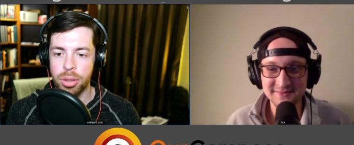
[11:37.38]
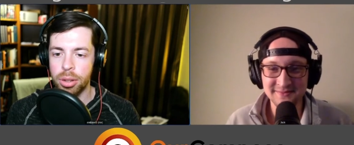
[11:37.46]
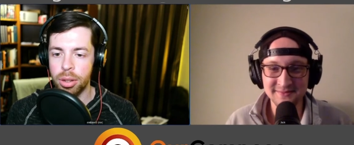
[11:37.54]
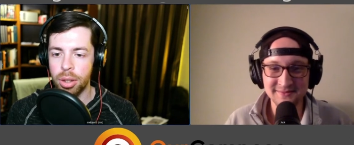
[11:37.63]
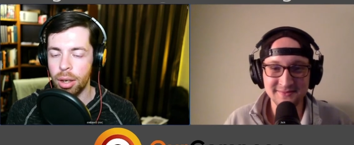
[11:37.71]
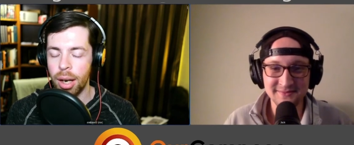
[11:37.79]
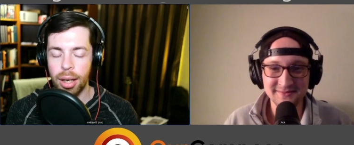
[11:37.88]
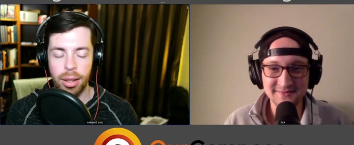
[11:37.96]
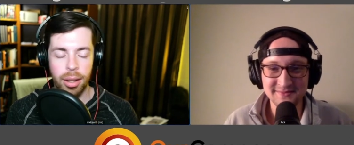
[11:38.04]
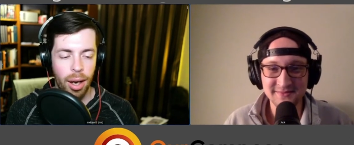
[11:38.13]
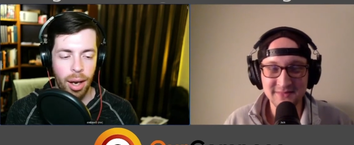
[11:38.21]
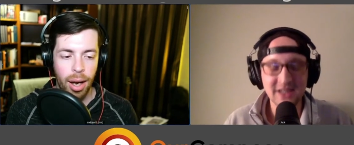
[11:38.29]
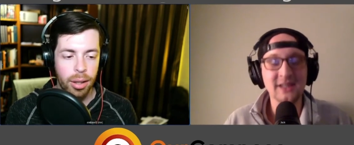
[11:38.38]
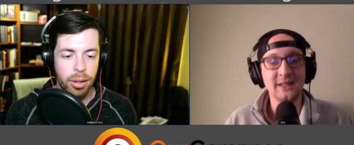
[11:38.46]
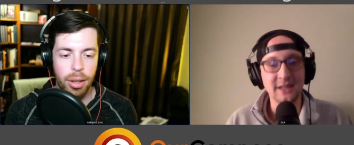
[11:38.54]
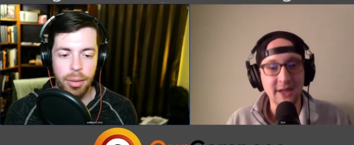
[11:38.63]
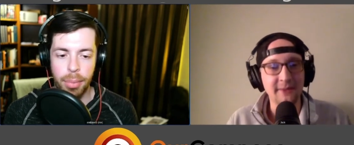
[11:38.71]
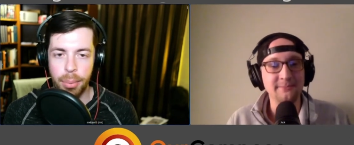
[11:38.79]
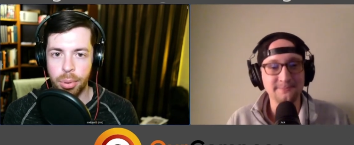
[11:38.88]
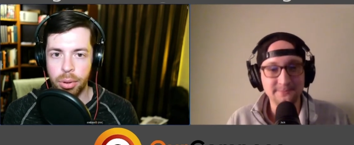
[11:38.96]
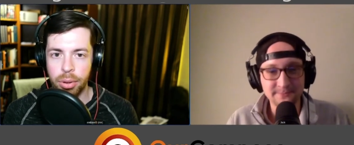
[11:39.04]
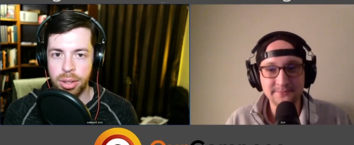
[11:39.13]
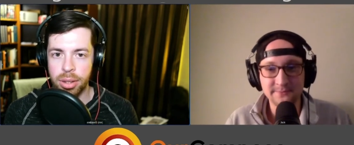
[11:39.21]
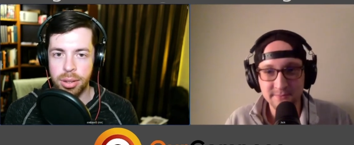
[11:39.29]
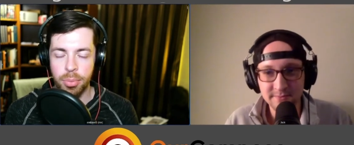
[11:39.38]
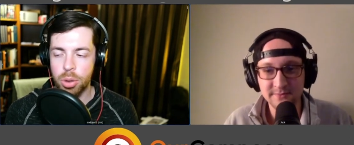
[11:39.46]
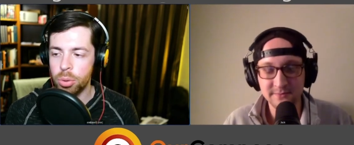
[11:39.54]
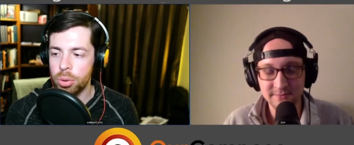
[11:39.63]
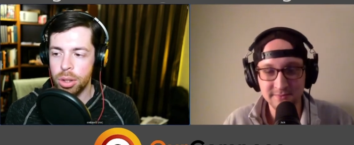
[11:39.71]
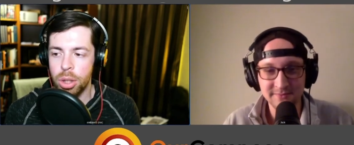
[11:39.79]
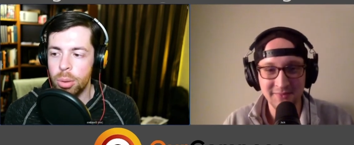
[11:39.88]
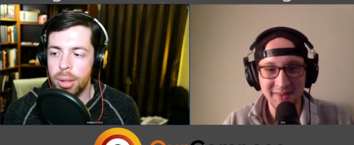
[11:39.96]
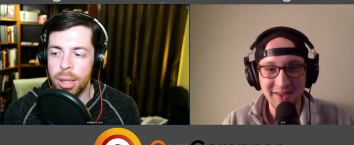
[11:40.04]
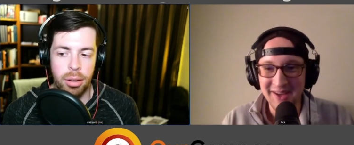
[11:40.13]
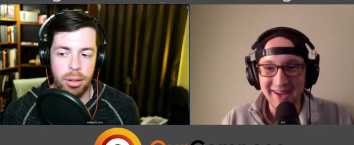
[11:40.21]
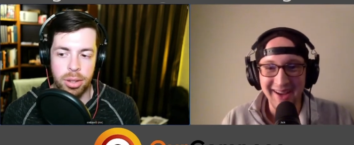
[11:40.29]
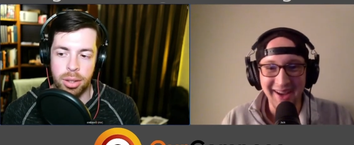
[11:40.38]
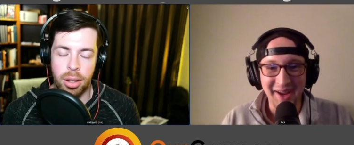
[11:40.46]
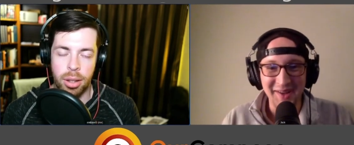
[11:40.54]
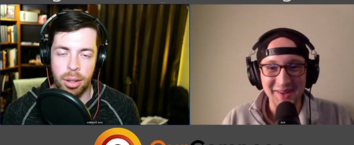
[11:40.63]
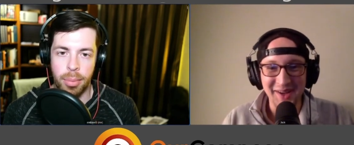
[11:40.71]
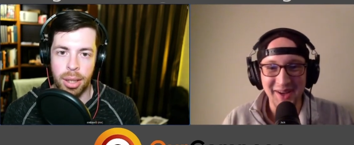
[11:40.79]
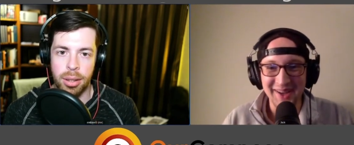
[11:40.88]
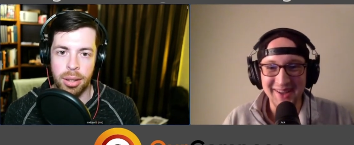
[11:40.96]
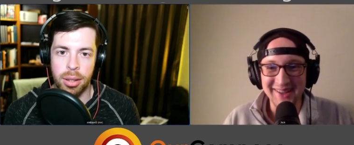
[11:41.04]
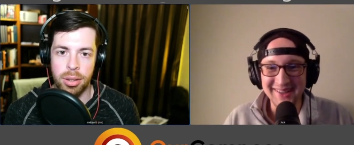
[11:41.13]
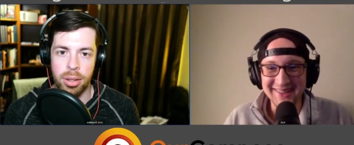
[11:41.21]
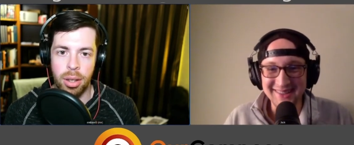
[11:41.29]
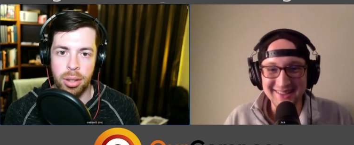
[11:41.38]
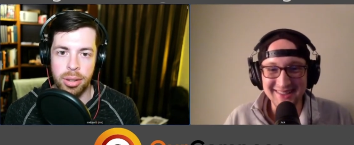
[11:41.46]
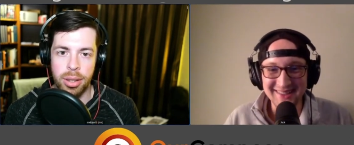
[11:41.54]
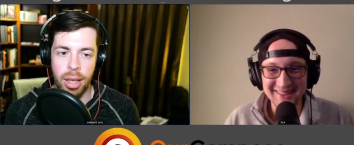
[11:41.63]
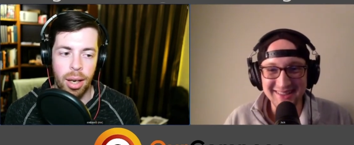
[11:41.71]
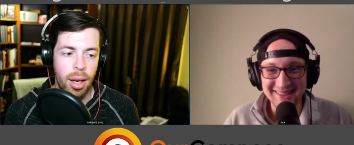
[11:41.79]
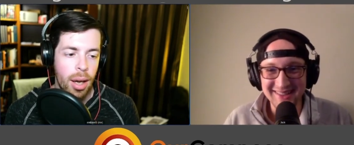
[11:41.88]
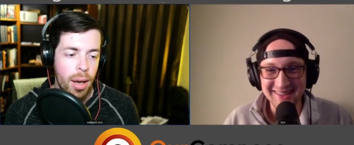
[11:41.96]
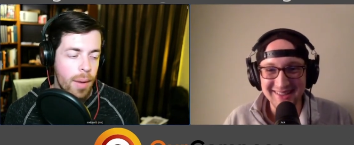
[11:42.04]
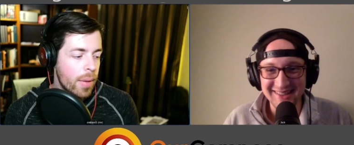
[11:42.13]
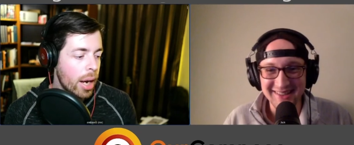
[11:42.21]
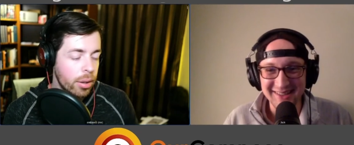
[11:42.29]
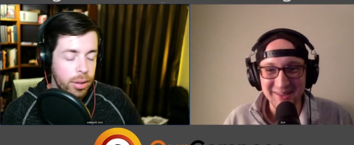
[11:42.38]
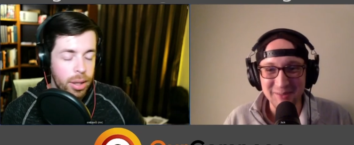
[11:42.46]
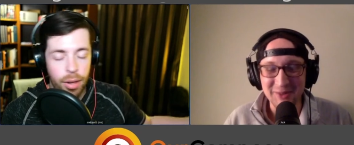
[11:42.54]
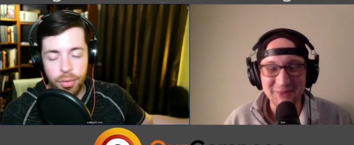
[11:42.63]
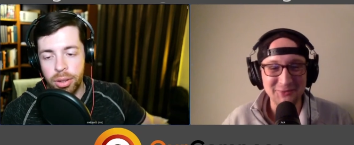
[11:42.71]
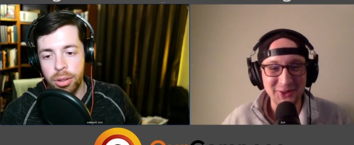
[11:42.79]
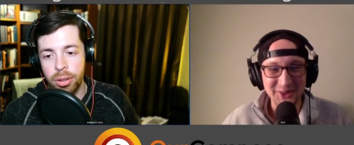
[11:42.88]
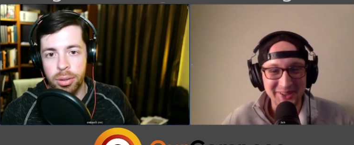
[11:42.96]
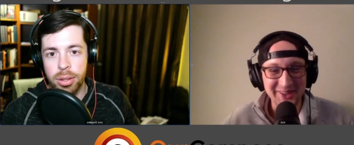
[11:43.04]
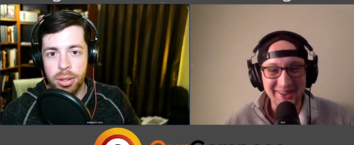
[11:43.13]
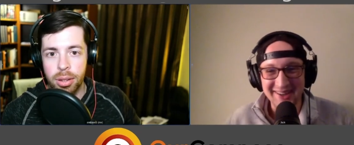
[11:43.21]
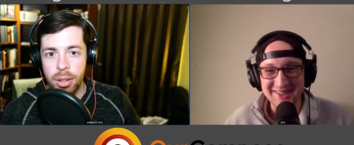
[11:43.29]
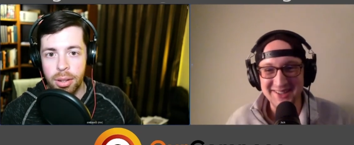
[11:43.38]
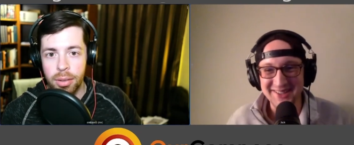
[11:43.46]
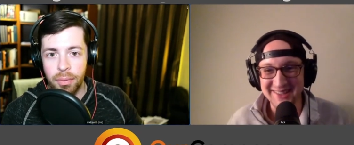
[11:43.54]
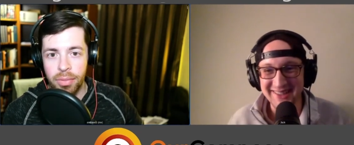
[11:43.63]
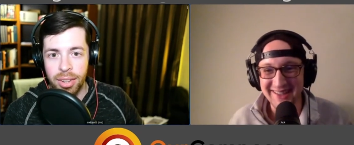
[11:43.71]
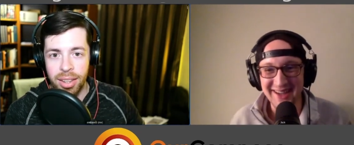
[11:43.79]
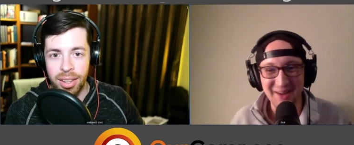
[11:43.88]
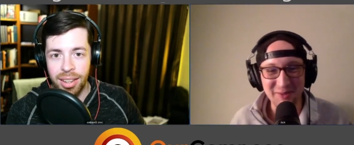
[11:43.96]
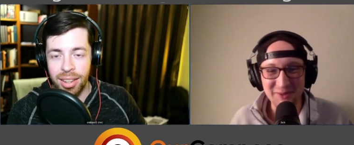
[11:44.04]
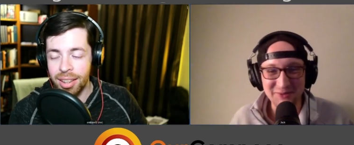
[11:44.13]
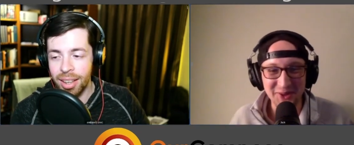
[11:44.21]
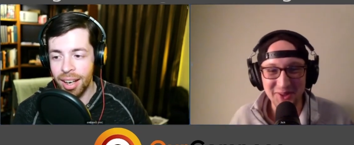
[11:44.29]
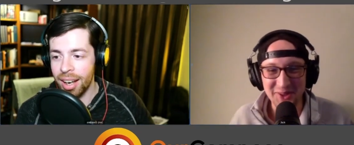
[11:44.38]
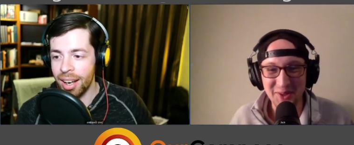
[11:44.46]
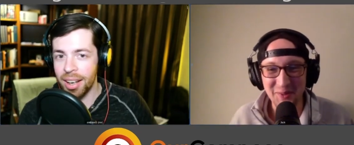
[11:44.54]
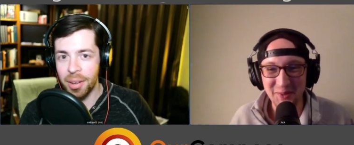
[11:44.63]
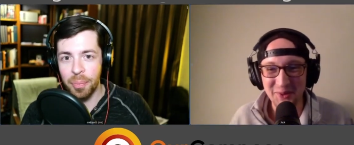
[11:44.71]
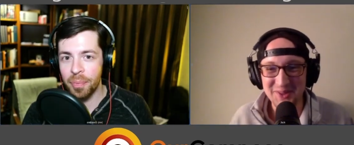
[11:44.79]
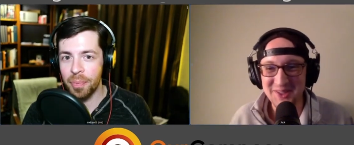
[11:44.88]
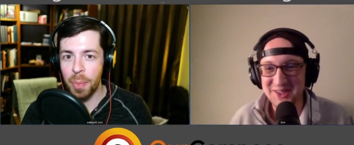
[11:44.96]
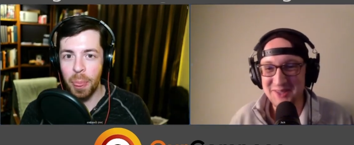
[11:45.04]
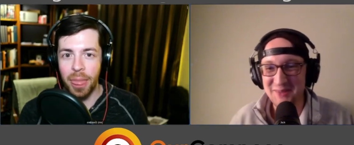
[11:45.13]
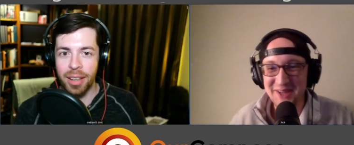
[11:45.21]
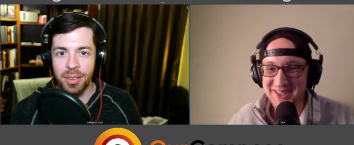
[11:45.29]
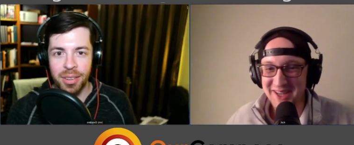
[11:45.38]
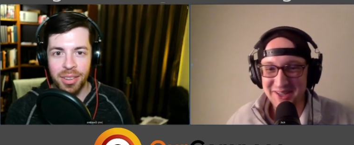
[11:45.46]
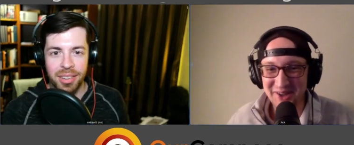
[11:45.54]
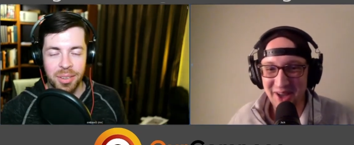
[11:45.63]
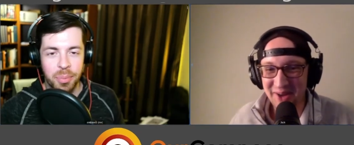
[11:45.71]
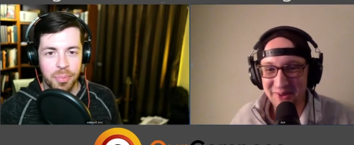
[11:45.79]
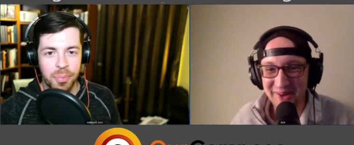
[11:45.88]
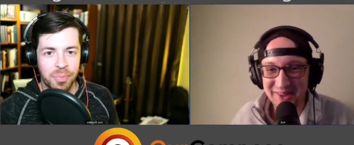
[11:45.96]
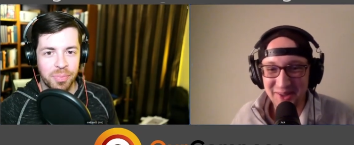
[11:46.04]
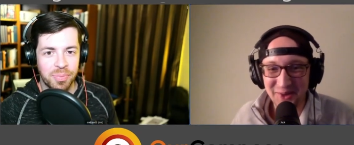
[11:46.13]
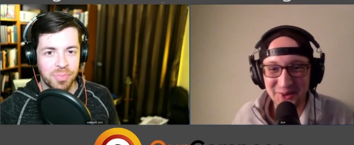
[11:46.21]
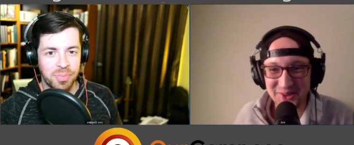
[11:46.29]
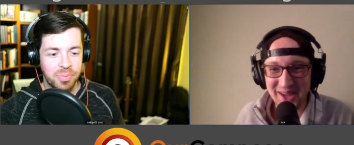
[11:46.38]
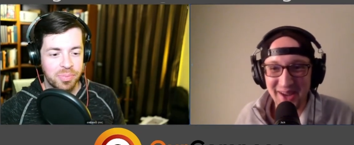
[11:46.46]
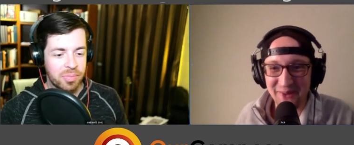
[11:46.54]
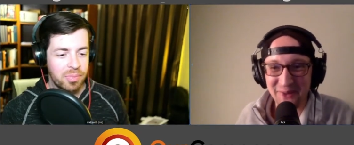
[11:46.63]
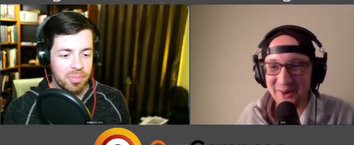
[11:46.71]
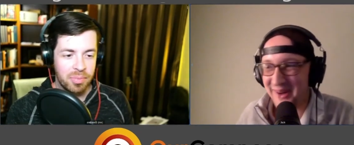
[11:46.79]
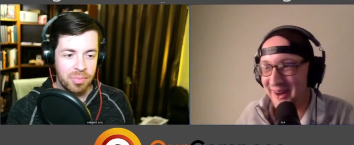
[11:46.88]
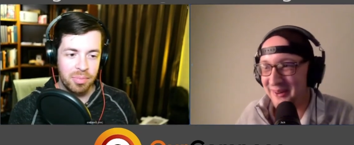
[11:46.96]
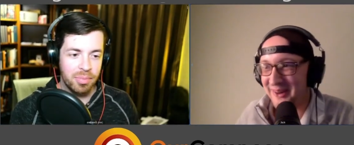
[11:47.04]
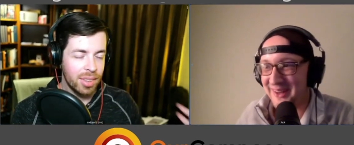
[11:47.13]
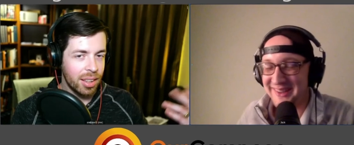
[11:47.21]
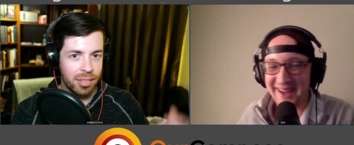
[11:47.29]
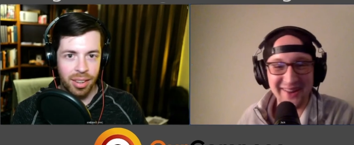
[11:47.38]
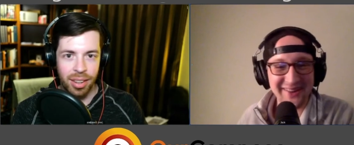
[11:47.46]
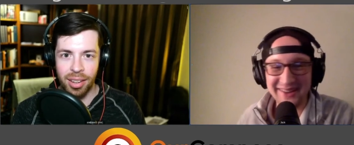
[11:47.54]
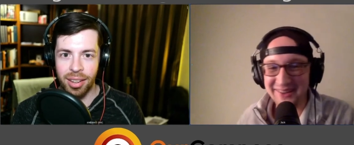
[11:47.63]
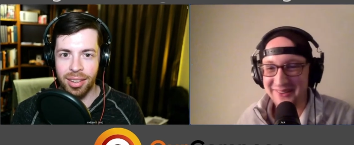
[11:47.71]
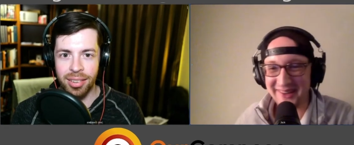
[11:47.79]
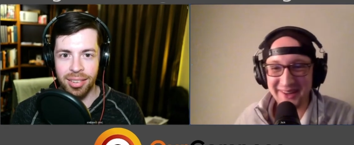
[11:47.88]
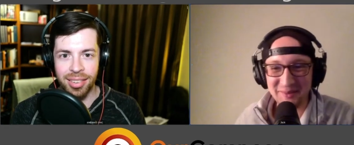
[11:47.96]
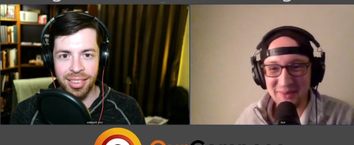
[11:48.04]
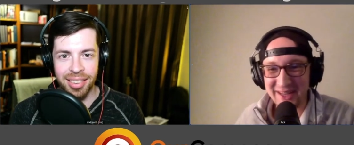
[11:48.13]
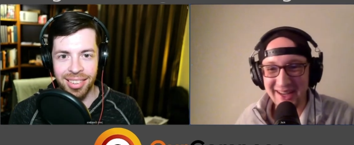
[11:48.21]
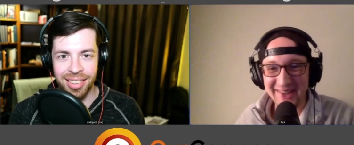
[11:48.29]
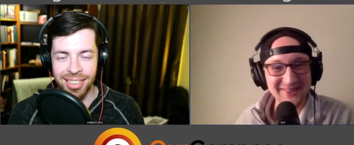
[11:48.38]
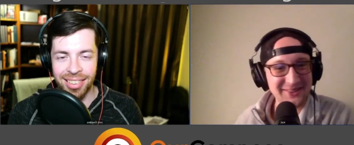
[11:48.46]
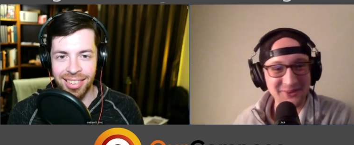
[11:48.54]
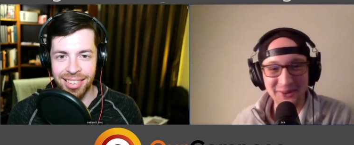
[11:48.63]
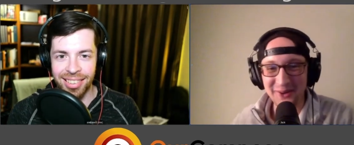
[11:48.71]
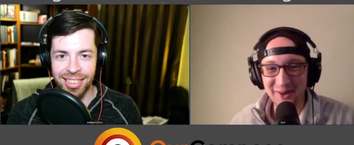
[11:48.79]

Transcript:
Speaker 1: you know, I I love yeah. my board systems. You hear us talking about these all day. I am converted, use...
Speaker 2: honestly. Yeah, I'm converted to the board system. I said you got to write the goal down. Where did I write it down? I didn't write it on my calendar. Wrote it on my